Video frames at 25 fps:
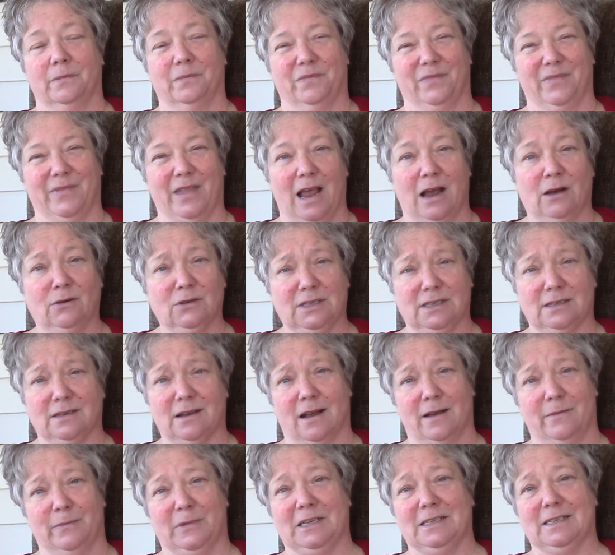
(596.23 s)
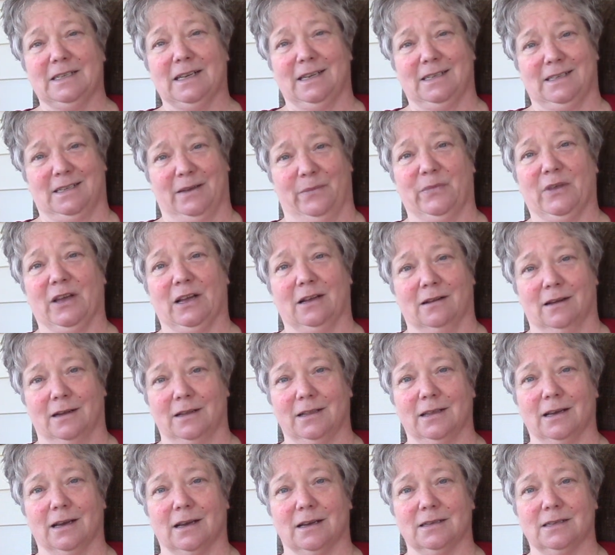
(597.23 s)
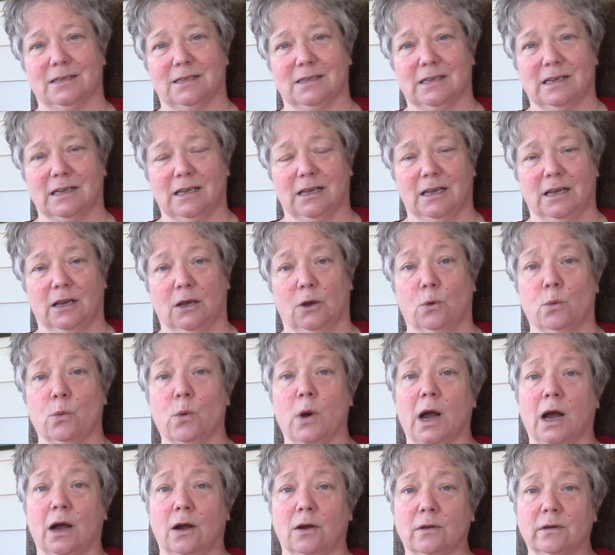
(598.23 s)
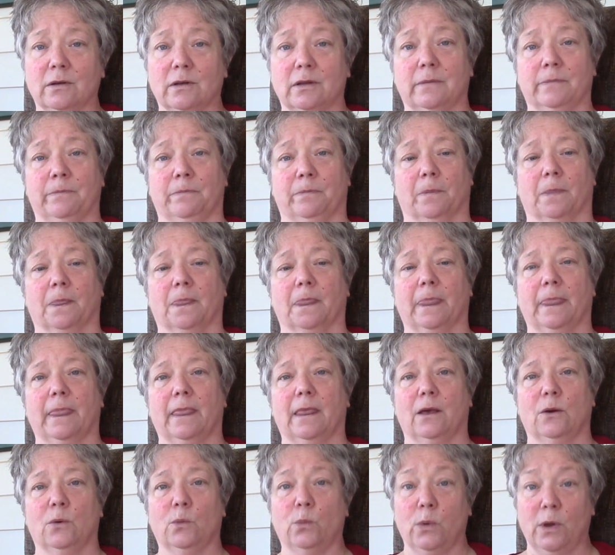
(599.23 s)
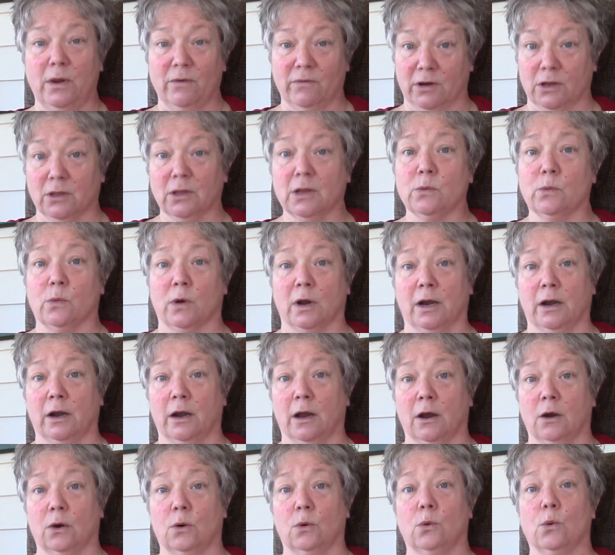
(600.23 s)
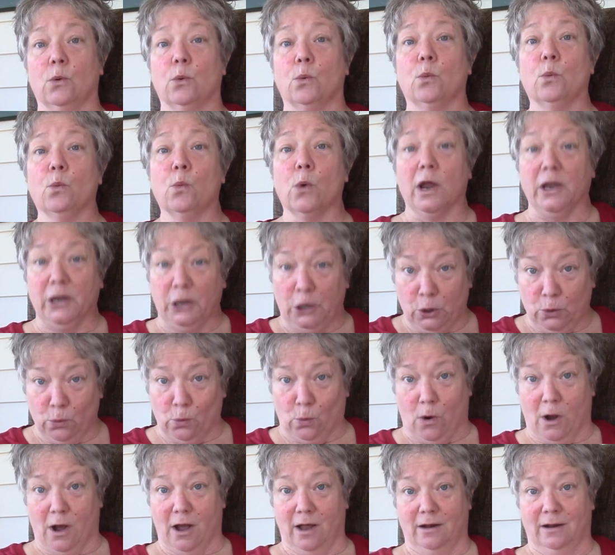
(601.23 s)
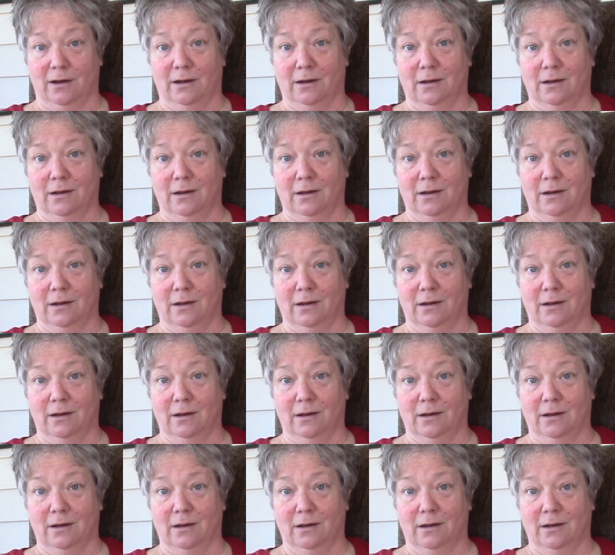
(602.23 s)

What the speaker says: Now it's time to say something like this. Well, we really want to know what you want,